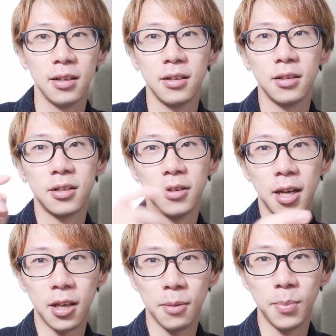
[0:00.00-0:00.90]
so
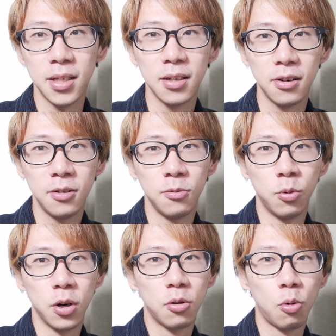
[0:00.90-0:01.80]
that you can basically
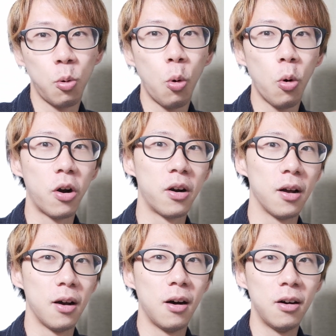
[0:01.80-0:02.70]
record
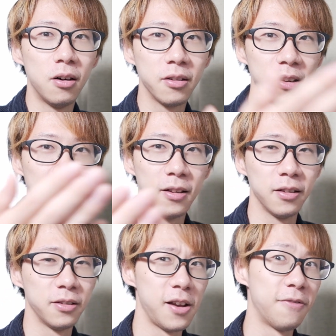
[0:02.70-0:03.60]
all the
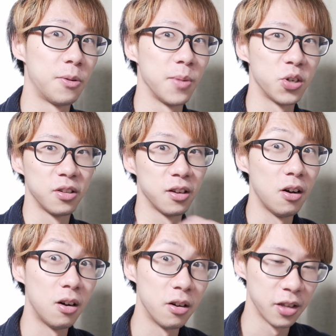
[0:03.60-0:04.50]
information,
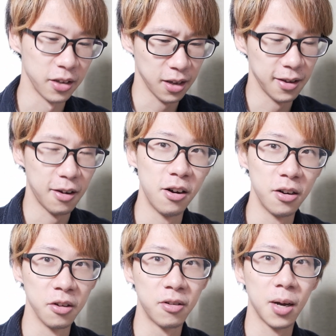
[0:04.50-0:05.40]
all the
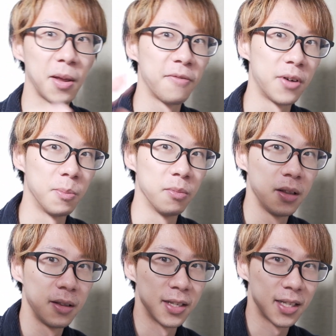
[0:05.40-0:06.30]
audio coming from
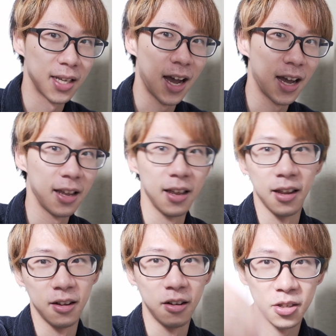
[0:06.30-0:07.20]
the sky
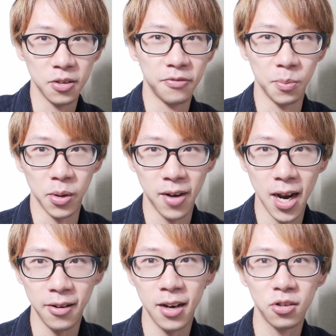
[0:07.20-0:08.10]
and also from the
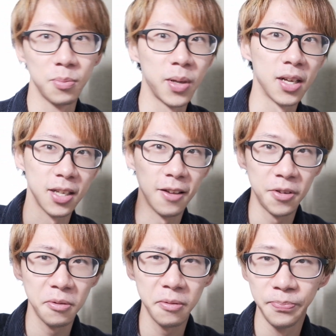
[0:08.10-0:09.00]
ground actually, because
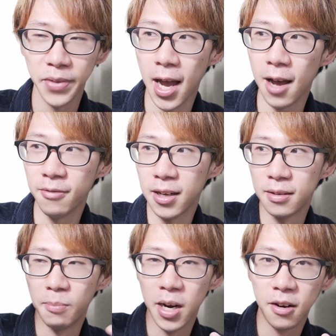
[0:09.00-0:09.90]
if you have
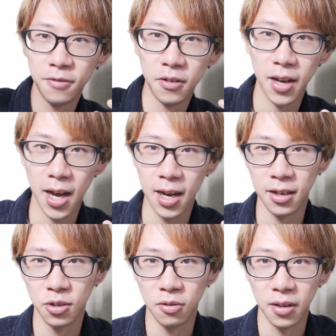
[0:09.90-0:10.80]
that microphone at
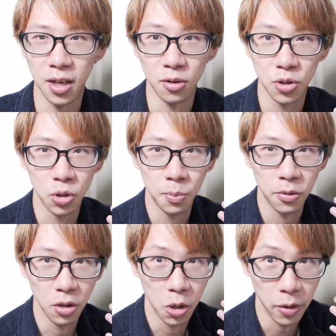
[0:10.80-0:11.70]
a sort of like a
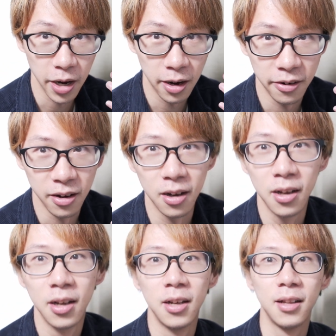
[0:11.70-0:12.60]
super low area,
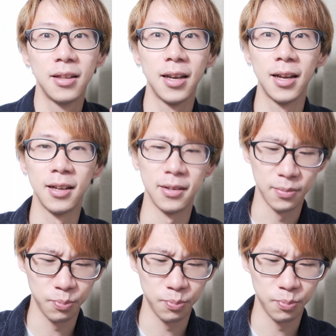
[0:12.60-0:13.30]
the